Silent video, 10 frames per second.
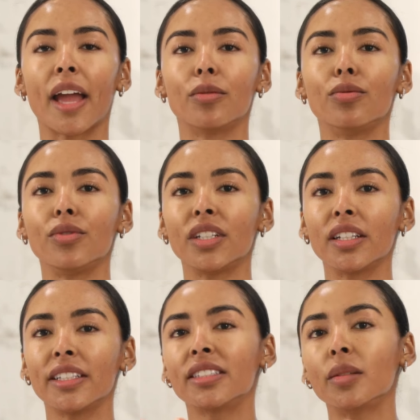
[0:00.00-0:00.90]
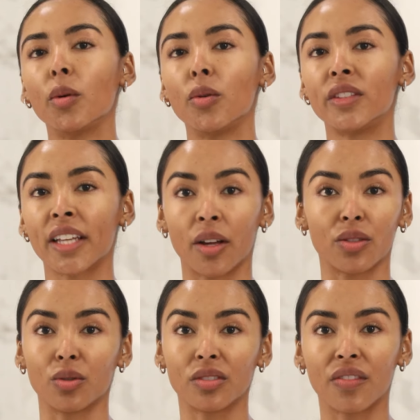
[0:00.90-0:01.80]
and really smooths
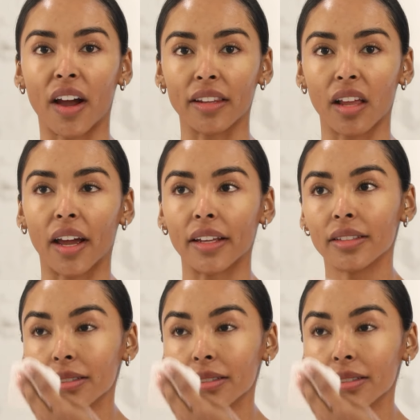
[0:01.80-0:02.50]
out those fine lines.